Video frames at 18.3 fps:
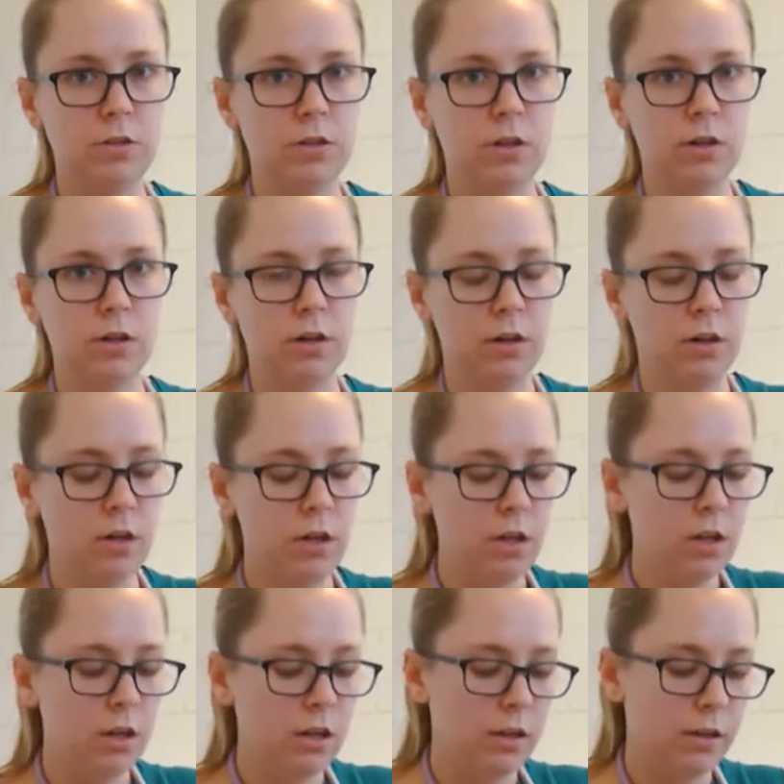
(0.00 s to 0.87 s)
sure
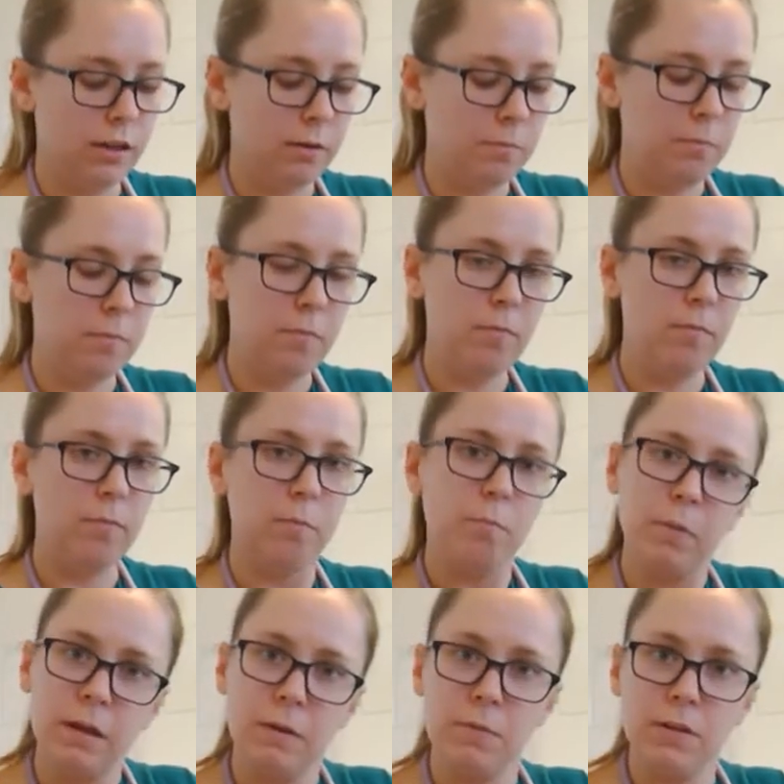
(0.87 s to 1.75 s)
like
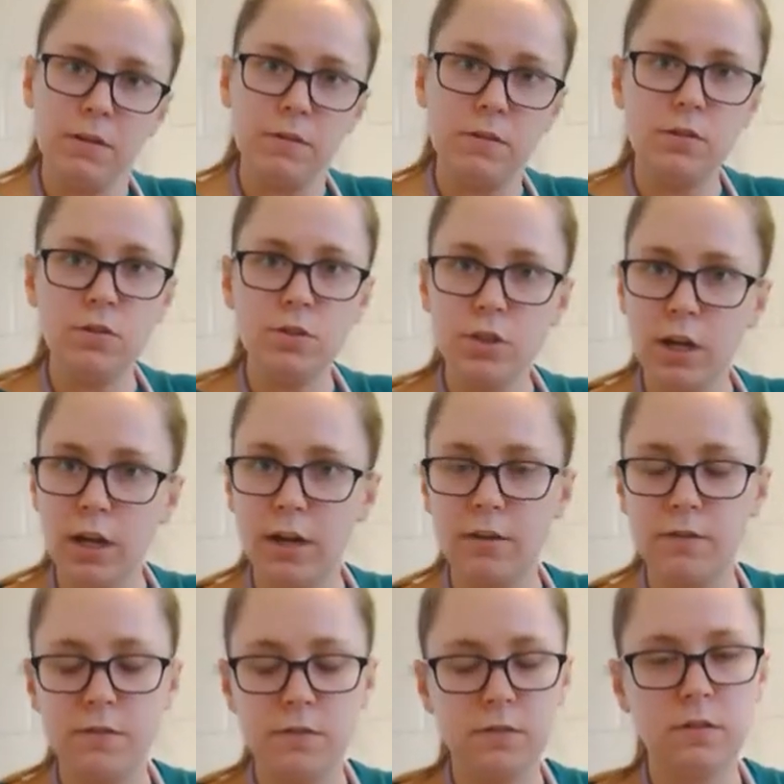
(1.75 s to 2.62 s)
baby's
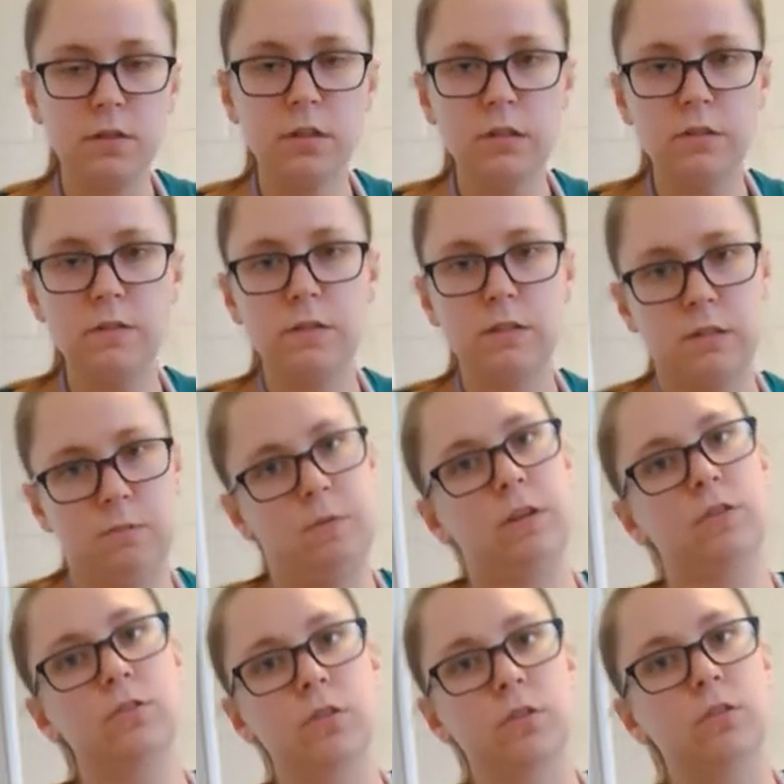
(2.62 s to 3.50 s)
chest is
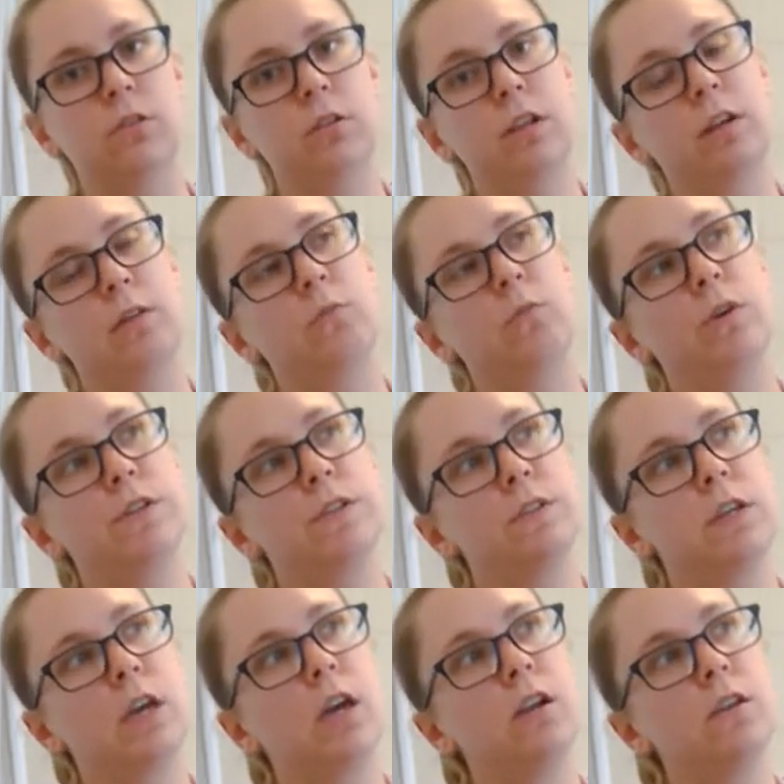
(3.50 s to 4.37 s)
symmetrical, like one
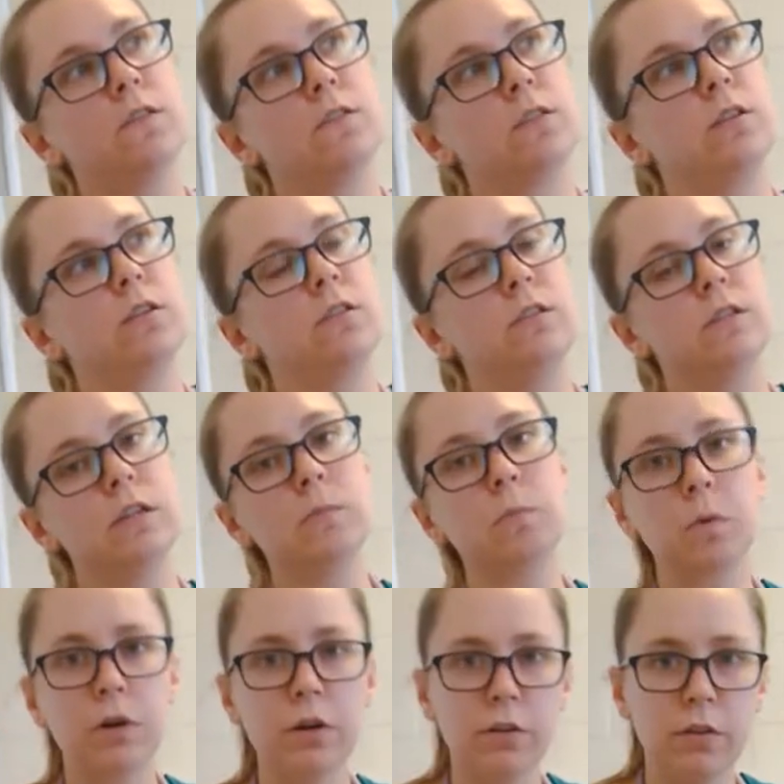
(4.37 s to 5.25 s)
side isn't
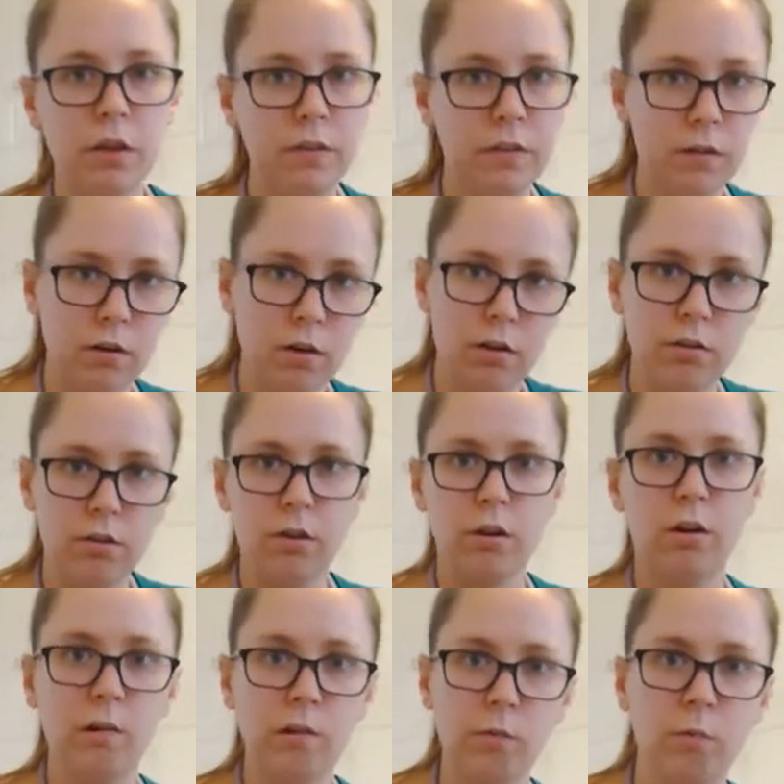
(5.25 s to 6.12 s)
deeper than the
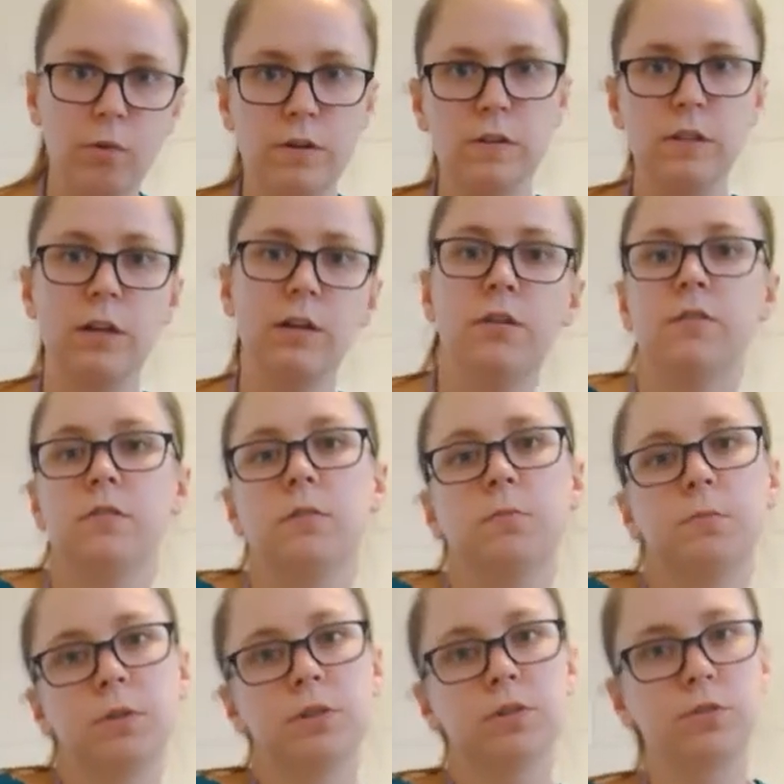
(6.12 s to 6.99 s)
other, or one side
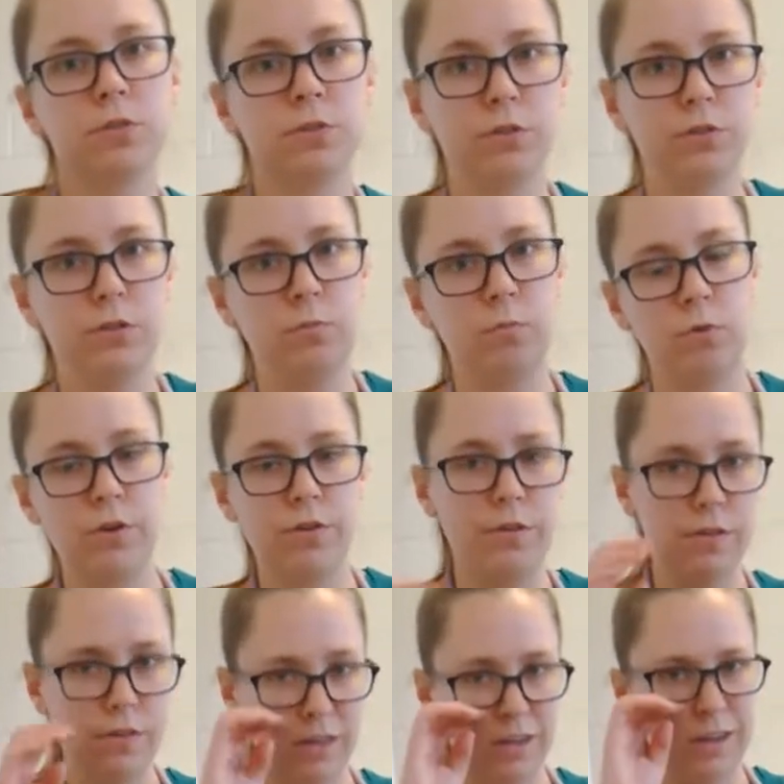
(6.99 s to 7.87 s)
doesn't protrude more
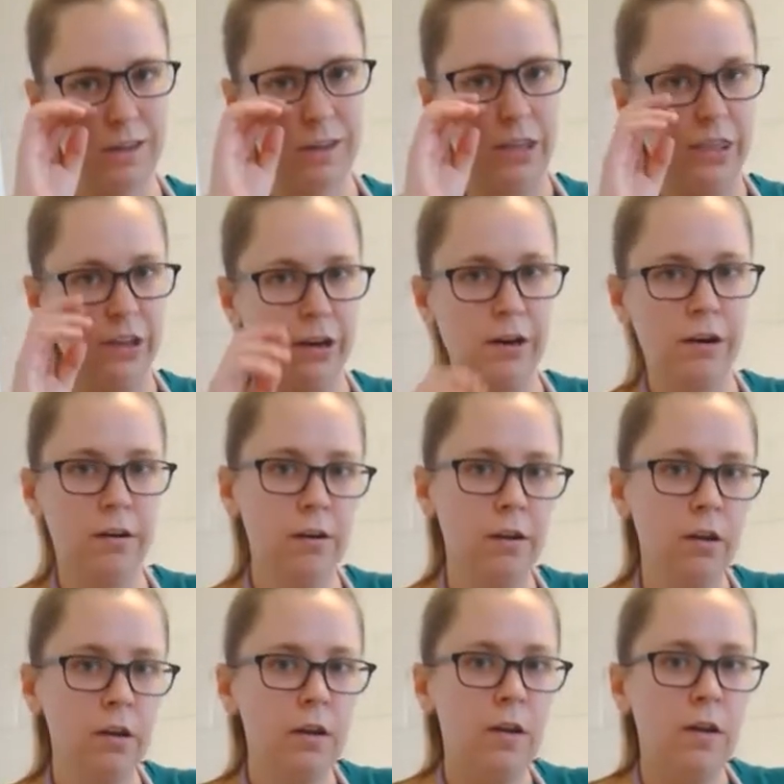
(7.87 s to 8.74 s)
than the other.
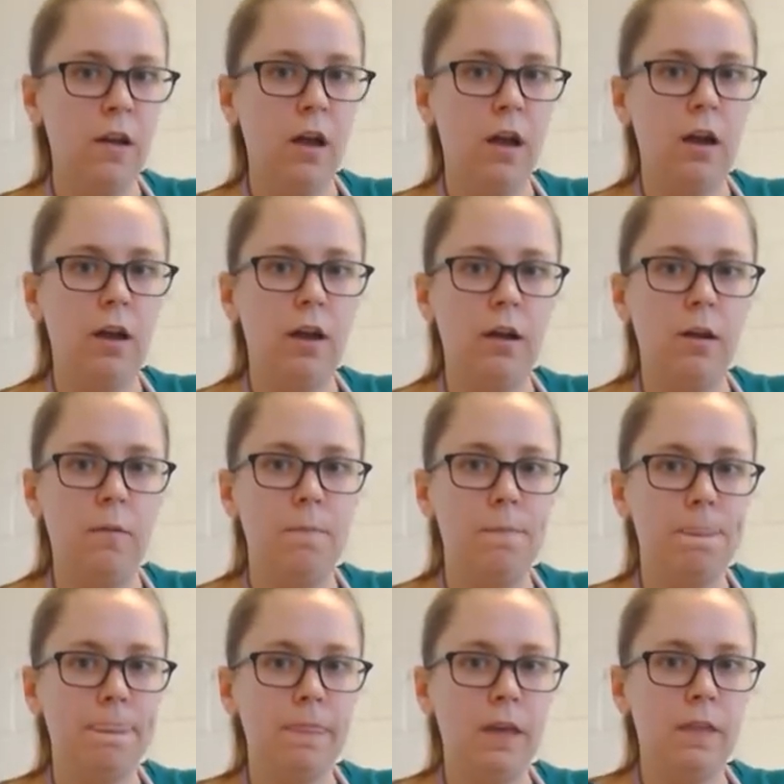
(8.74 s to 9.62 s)

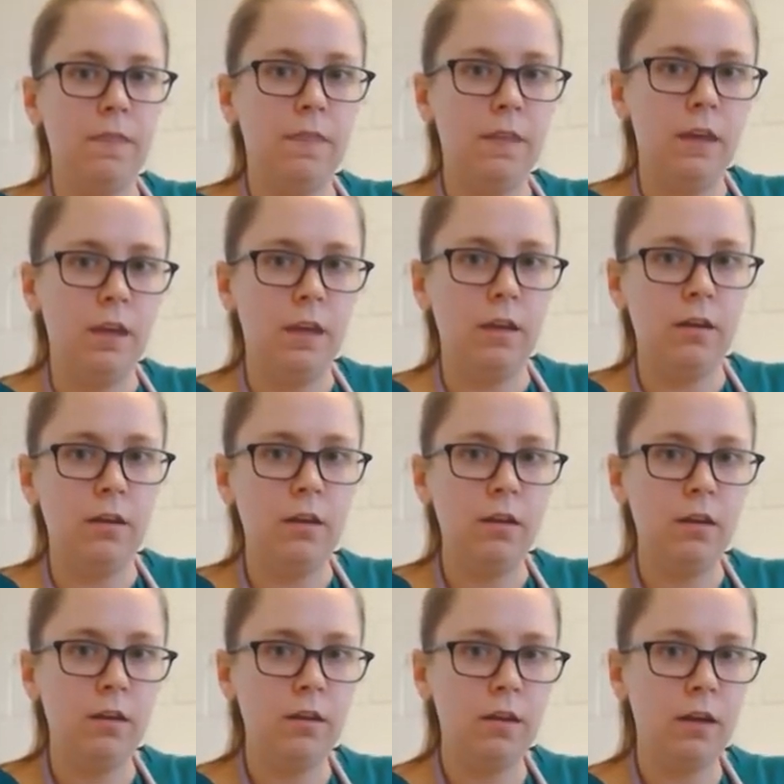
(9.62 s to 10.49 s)
And then